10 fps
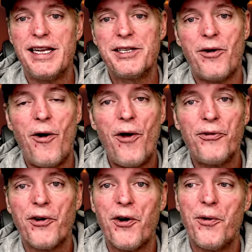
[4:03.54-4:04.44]
is
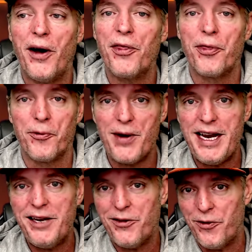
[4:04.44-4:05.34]
also a
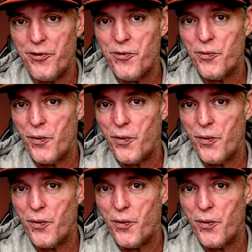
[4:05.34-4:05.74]
3, 2,